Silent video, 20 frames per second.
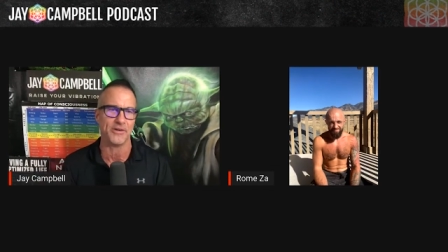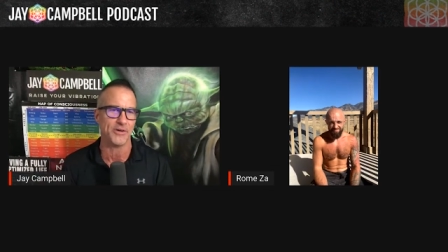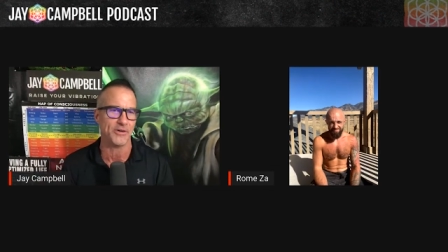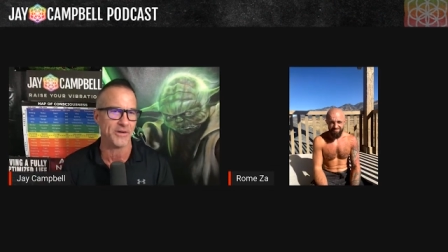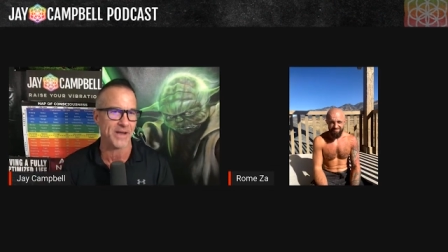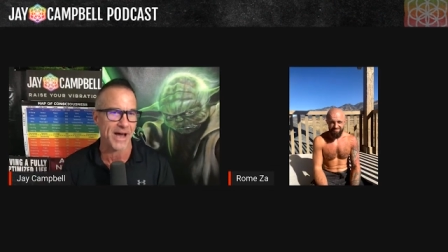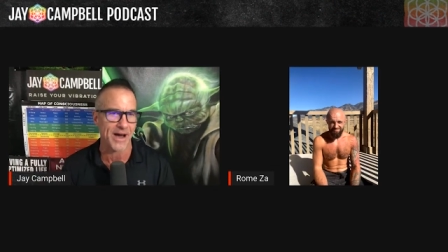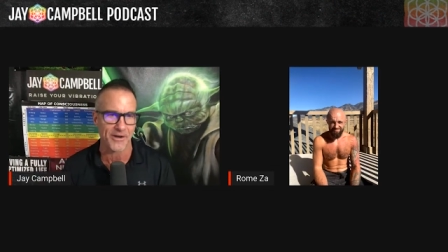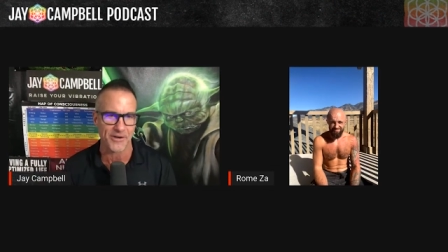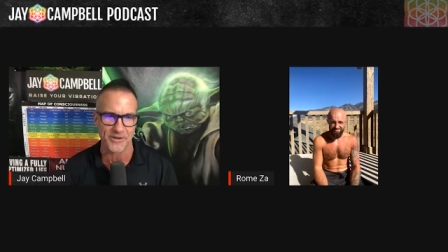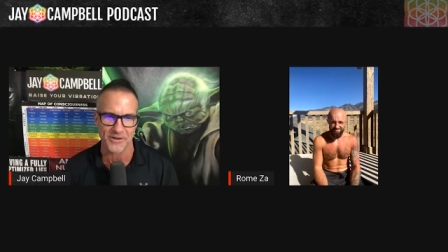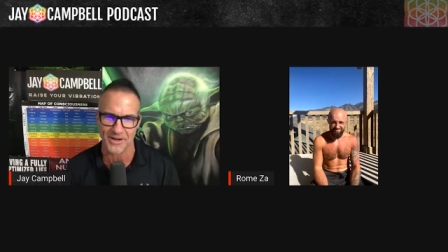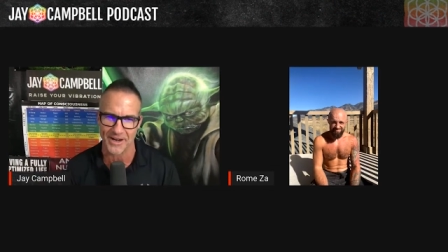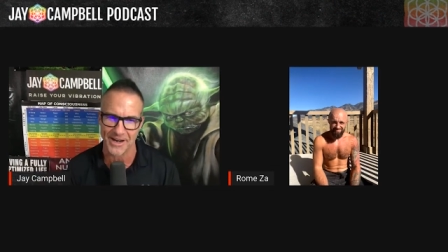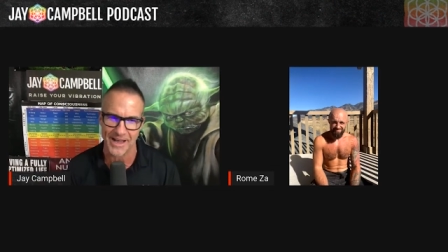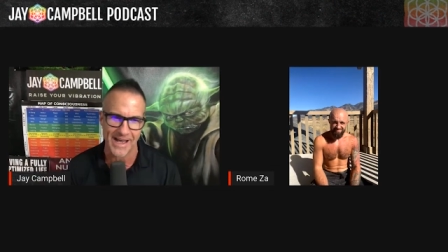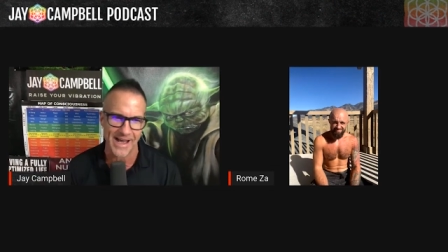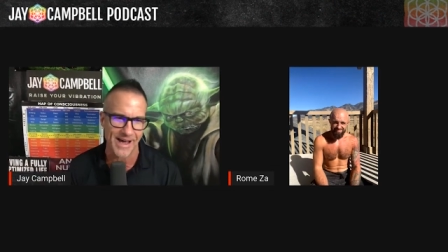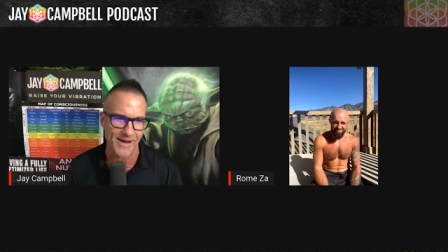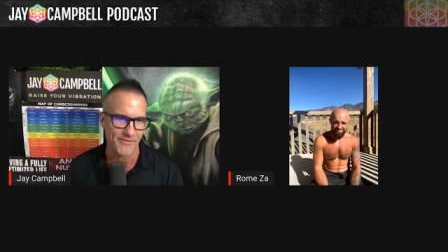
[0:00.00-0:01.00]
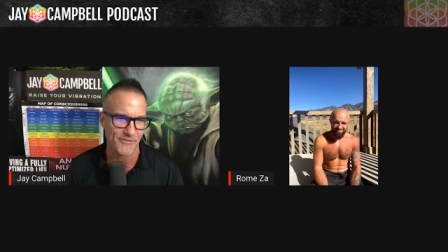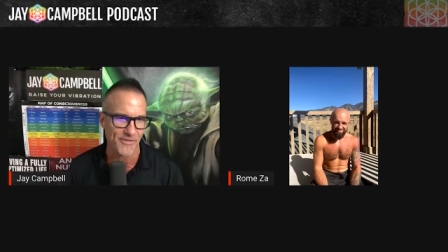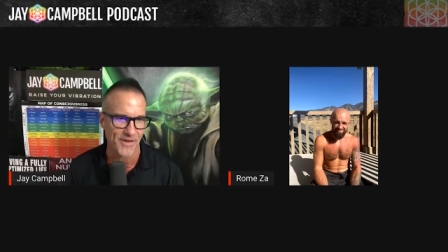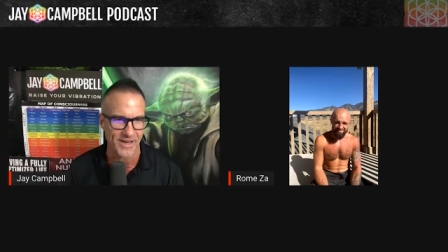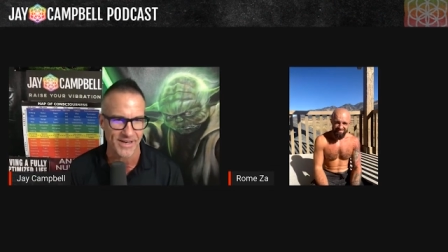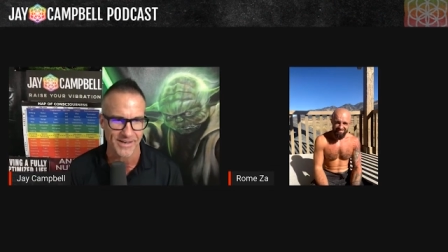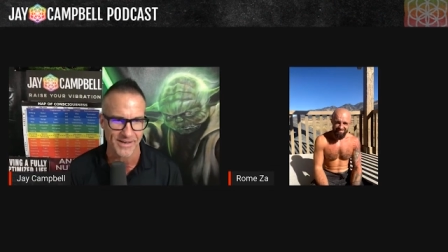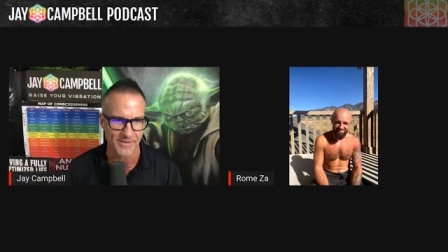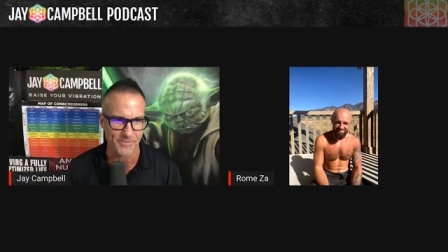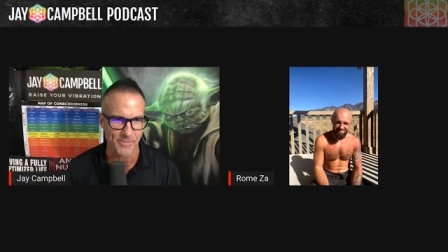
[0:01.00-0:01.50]
dude now you're gonna have
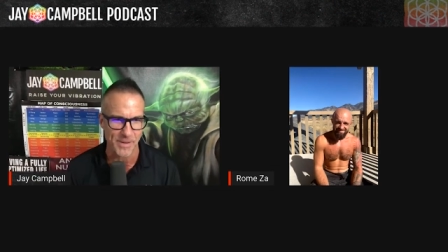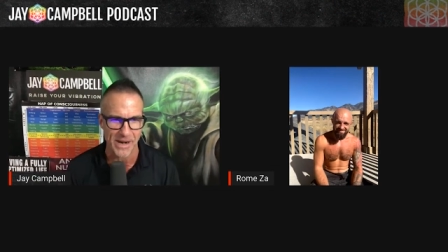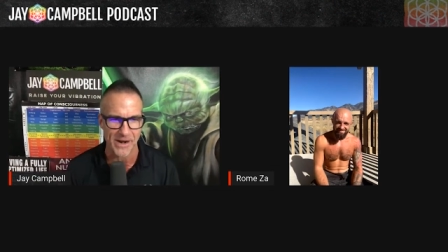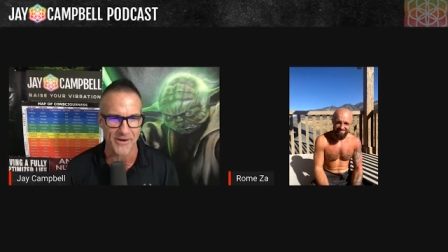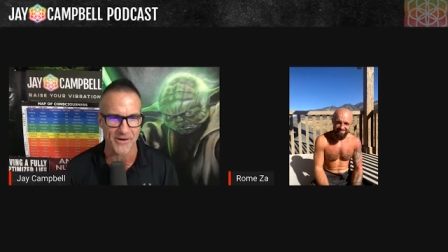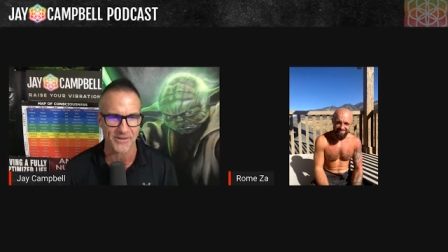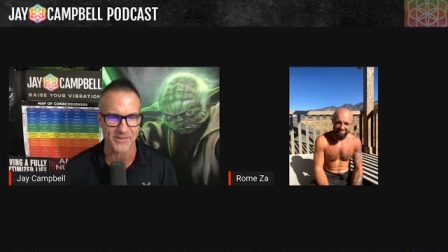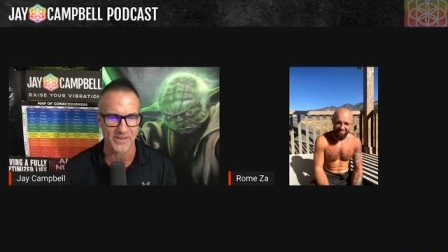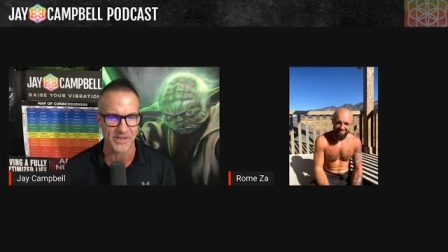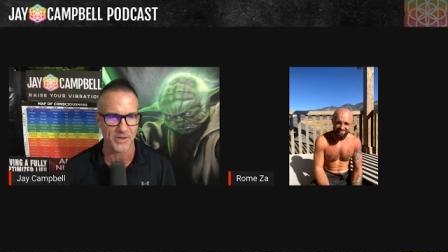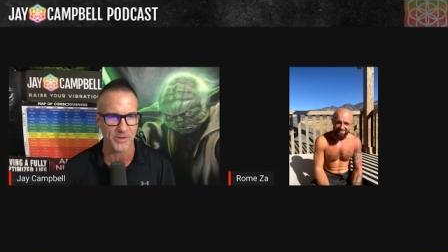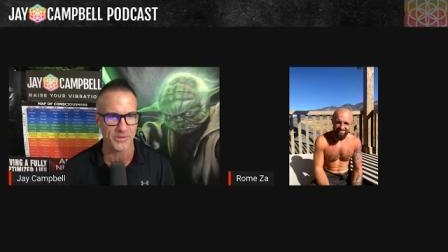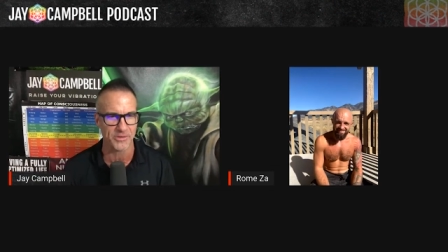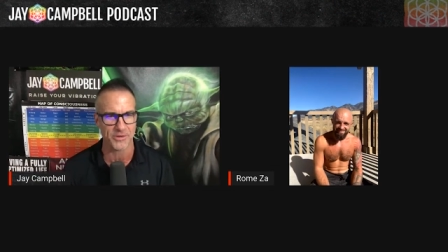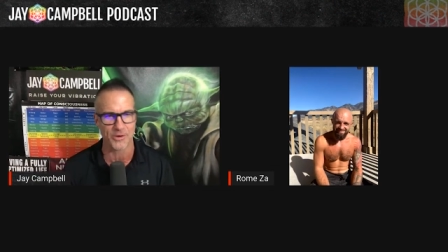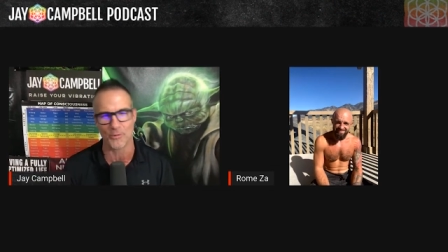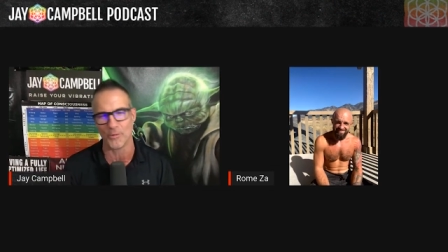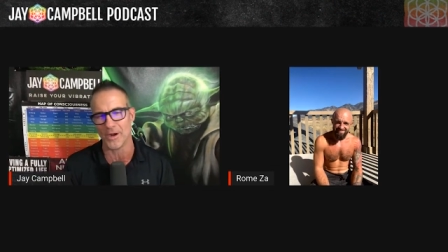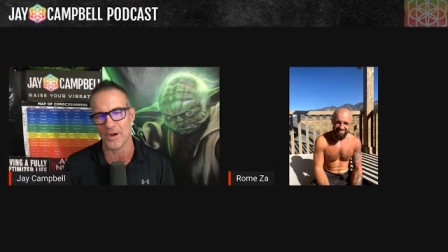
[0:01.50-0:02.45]
fucking paris hilton or